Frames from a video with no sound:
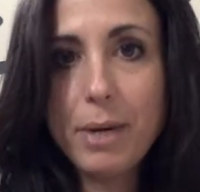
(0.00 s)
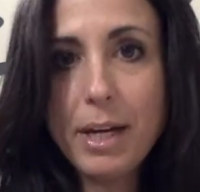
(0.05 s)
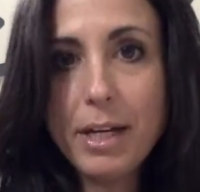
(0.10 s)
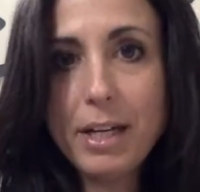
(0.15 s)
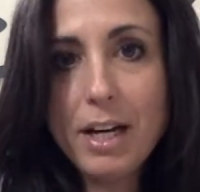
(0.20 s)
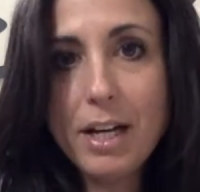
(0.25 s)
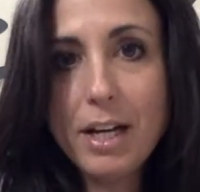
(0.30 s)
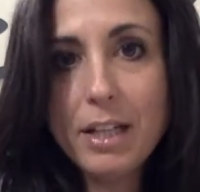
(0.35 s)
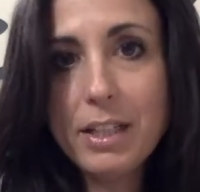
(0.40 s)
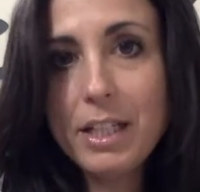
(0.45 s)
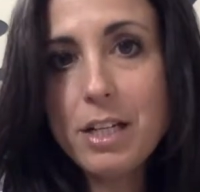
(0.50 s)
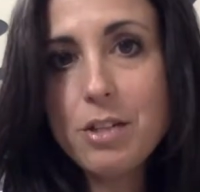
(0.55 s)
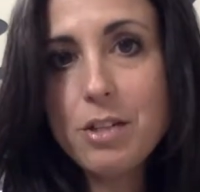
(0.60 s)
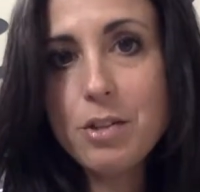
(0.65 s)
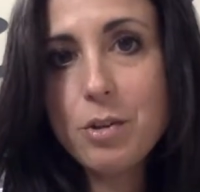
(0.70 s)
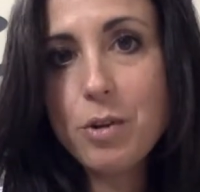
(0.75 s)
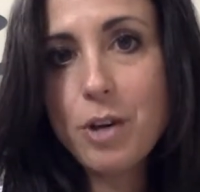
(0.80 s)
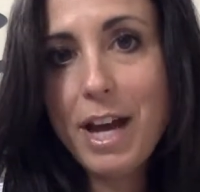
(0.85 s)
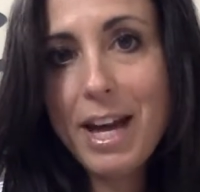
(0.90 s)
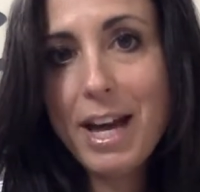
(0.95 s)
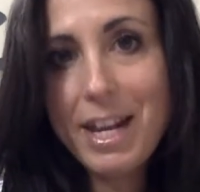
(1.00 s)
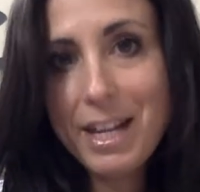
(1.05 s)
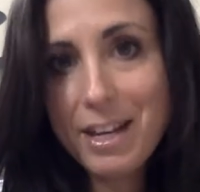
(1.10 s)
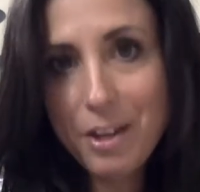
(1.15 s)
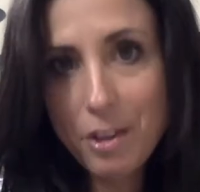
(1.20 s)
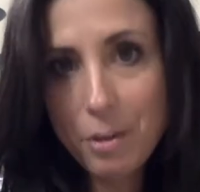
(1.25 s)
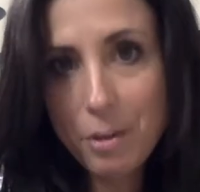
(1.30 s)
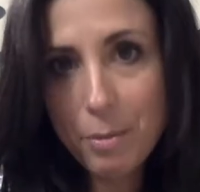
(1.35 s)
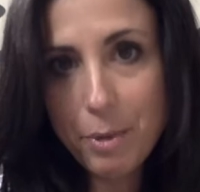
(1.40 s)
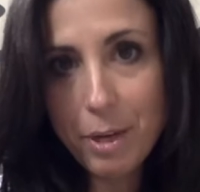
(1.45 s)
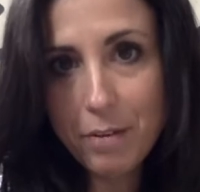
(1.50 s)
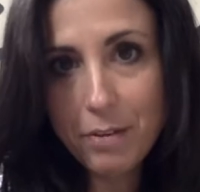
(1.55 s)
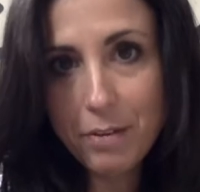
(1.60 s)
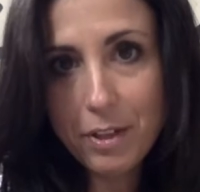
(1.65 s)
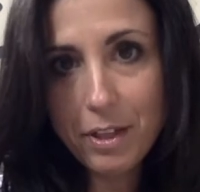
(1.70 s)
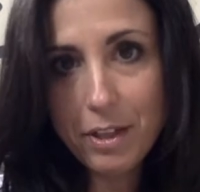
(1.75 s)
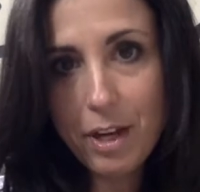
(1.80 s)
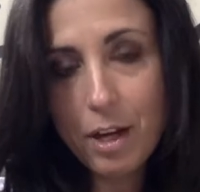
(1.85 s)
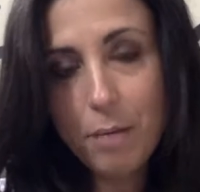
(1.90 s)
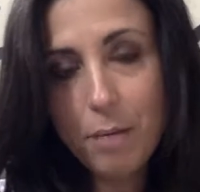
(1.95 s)
colleagues or any other pelvic
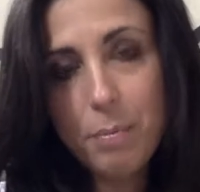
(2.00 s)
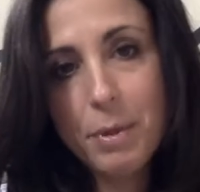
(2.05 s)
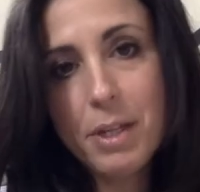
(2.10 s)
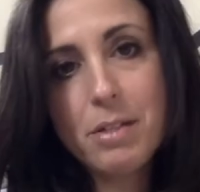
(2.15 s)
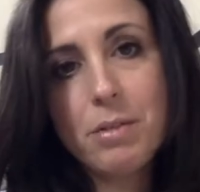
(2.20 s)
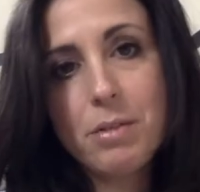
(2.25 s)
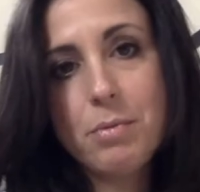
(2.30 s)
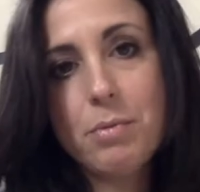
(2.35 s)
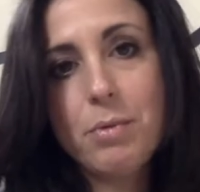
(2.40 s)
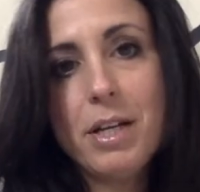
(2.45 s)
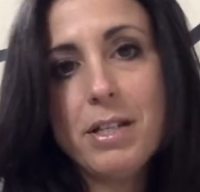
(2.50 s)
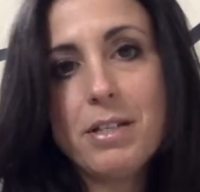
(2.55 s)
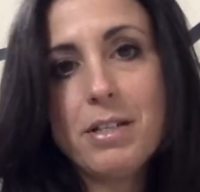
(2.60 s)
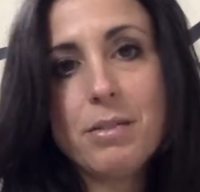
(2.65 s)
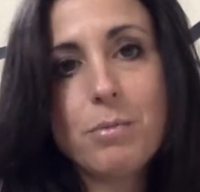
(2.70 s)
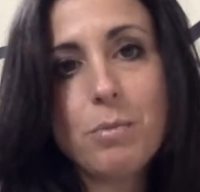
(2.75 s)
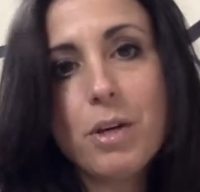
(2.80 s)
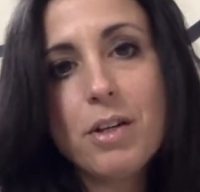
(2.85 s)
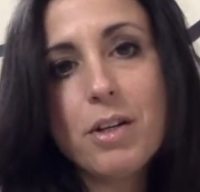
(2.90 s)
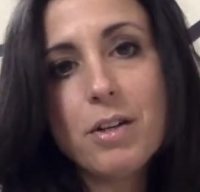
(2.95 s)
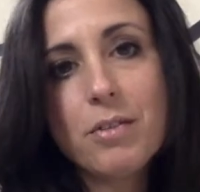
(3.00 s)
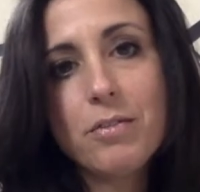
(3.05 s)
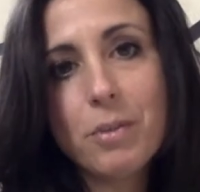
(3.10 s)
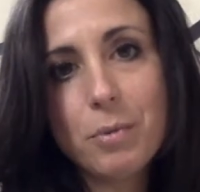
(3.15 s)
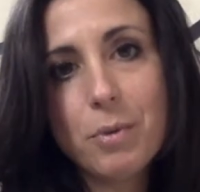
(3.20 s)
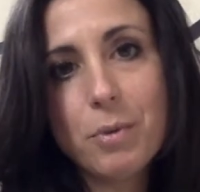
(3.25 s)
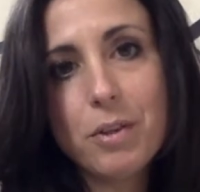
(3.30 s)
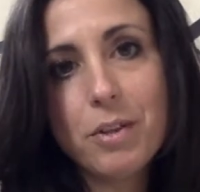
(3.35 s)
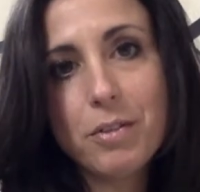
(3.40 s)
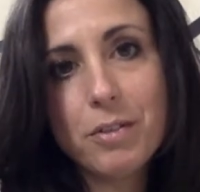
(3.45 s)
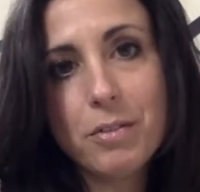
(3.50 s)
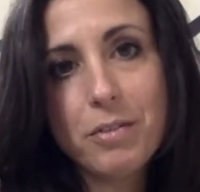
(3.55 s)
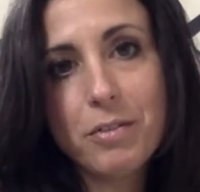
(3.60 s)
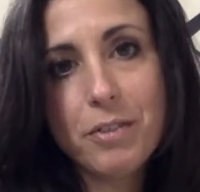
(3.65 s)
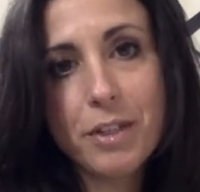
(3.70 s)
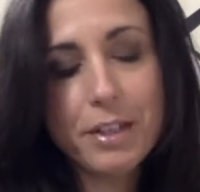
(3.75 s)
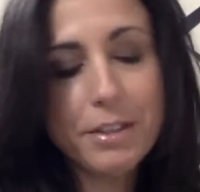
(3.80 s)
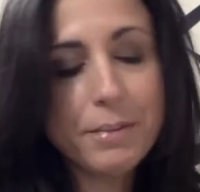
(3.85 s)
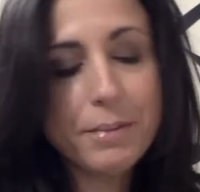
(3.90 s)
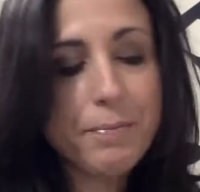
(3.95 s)
therapist. It's a wonderful, wonderful
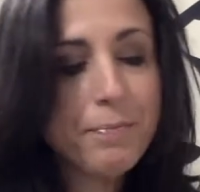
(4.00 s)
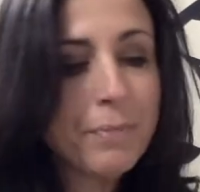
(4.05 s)
field.